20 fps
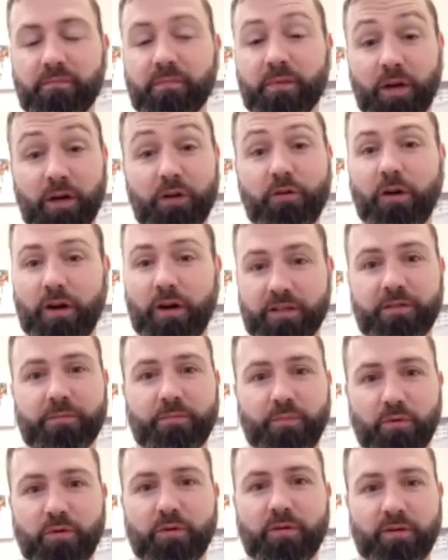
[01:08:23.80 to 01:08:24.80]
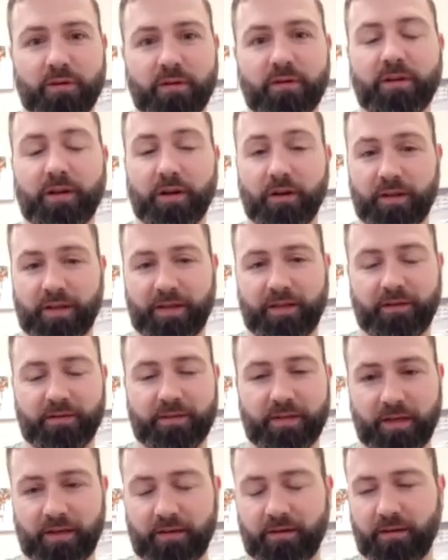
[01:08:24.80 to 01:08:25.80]
across the board, you know, like you
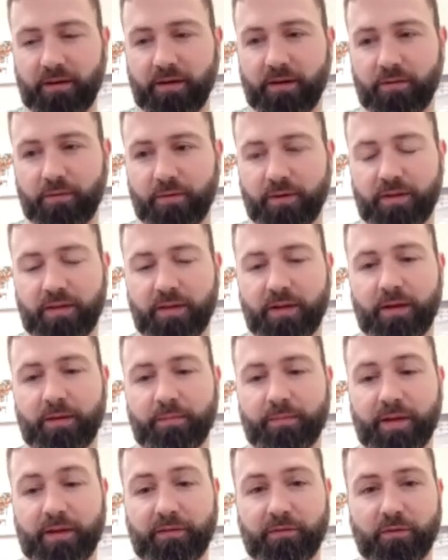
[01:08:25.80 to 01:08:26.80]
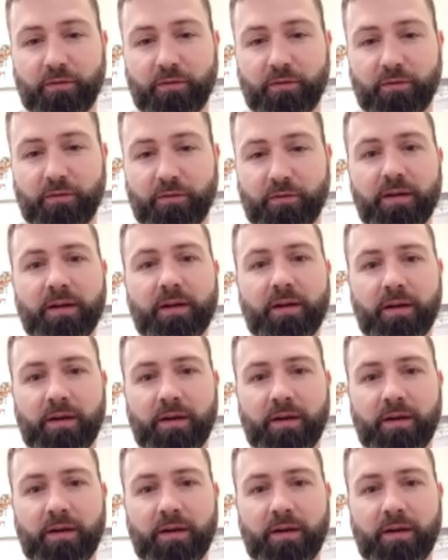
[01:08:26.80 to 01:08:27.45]
said, you know, with um, diversity.